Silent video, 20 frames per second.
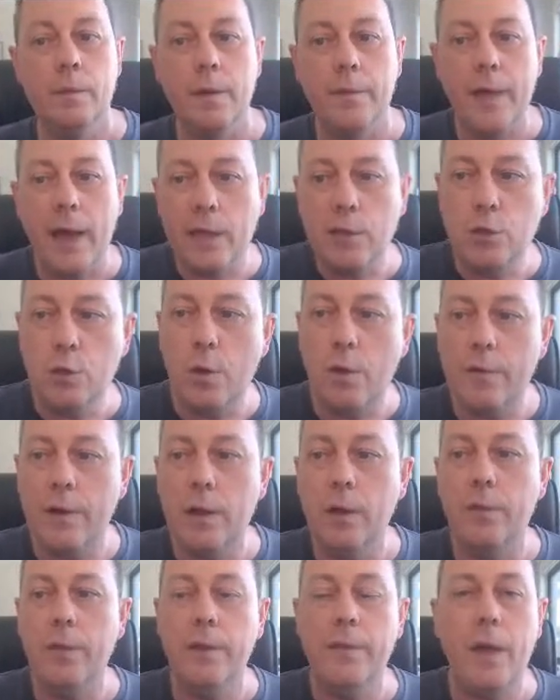Now that
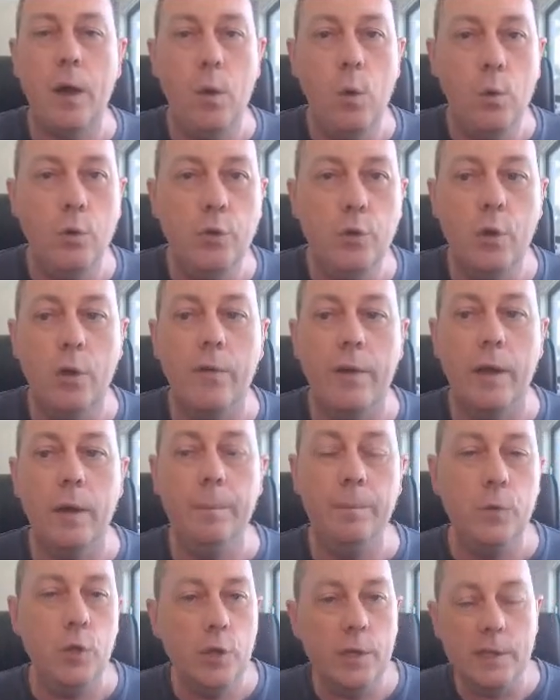URL there, that whole
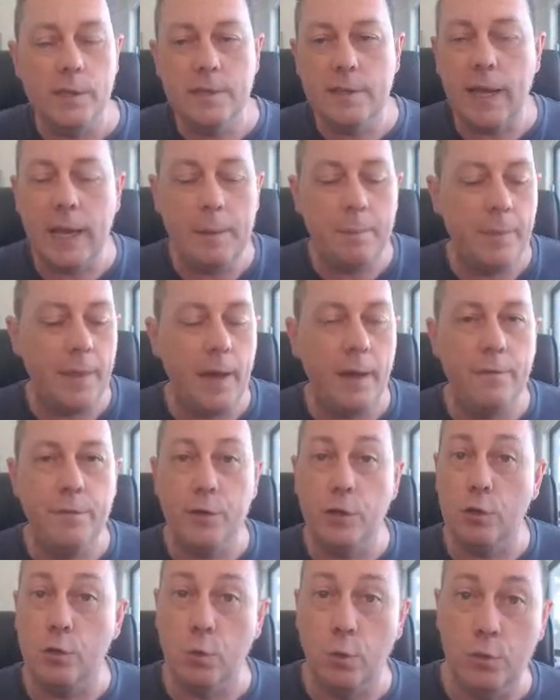URL, you can type that
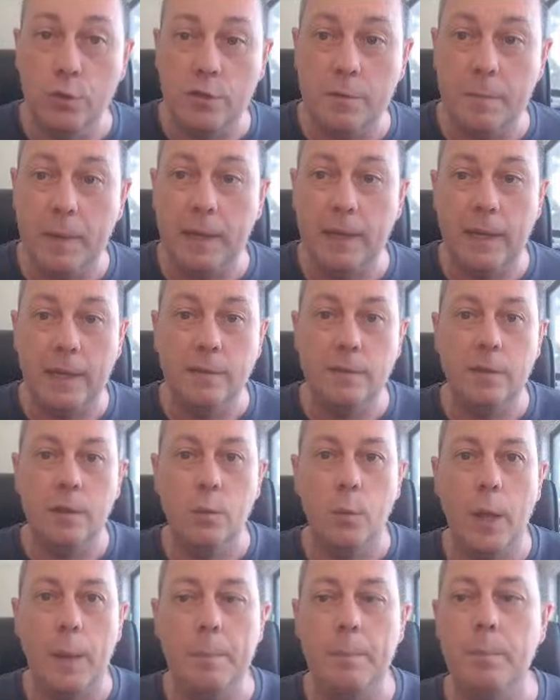for your own domain into
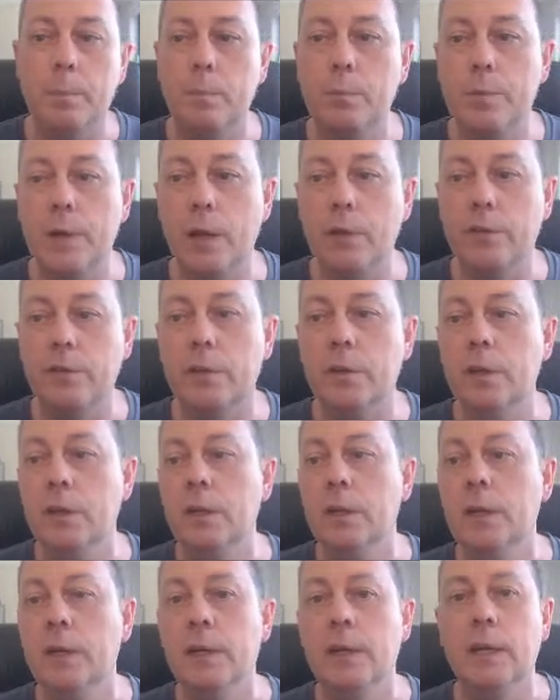the web browser,
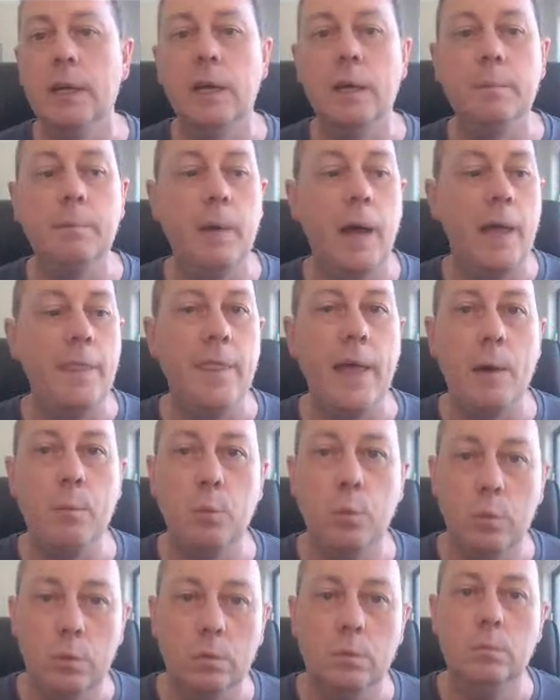and
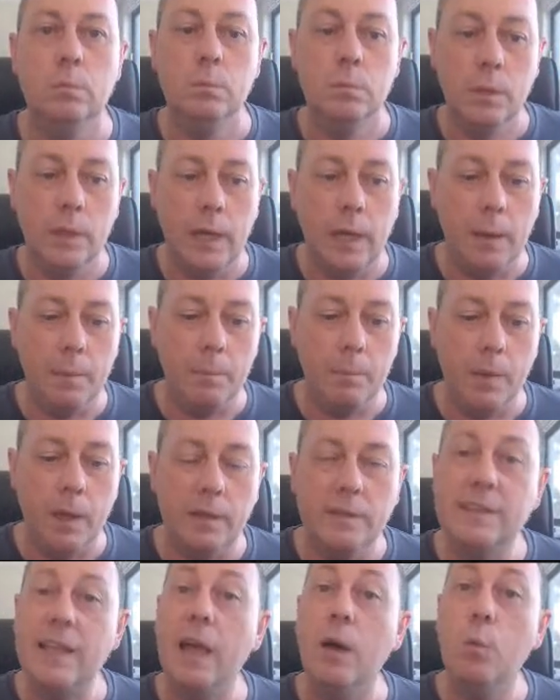that will
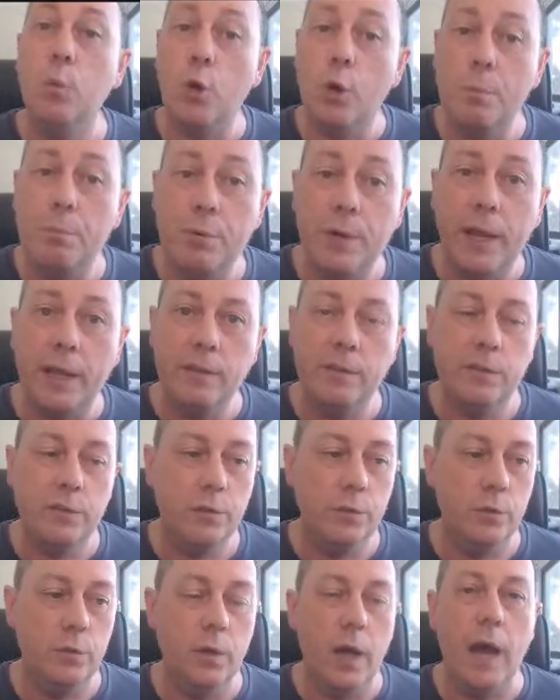tell WordPress
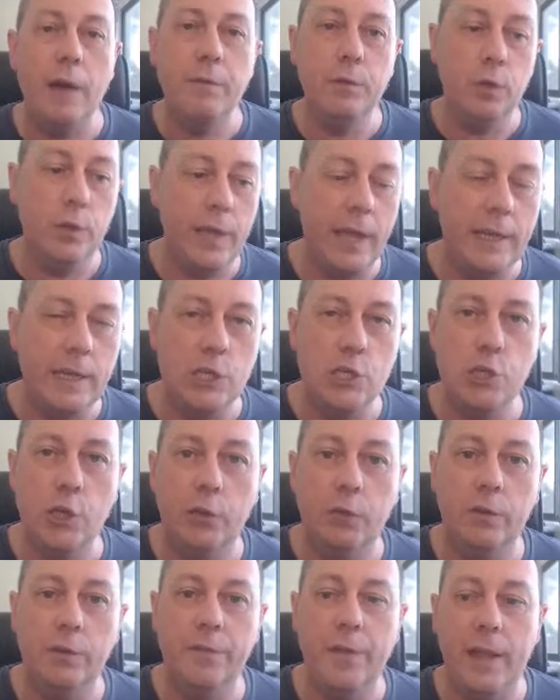to have a look at any
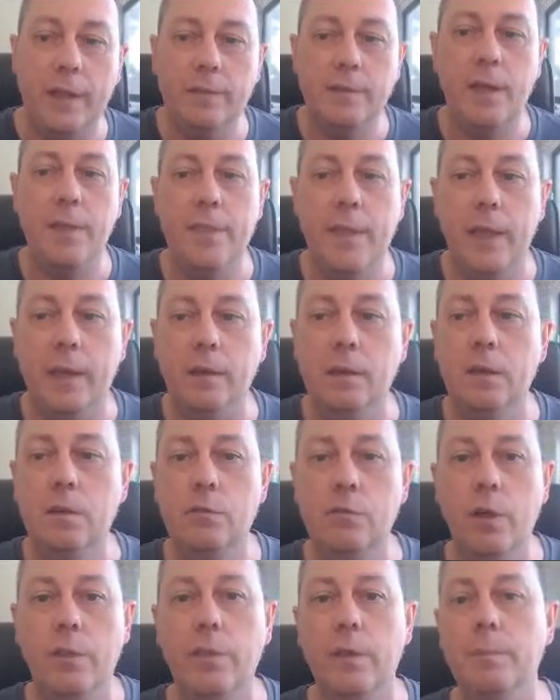scheduled events and then
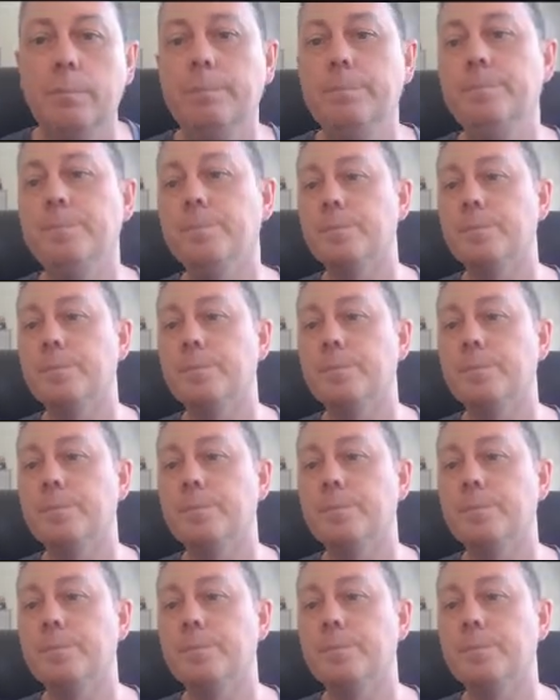run them.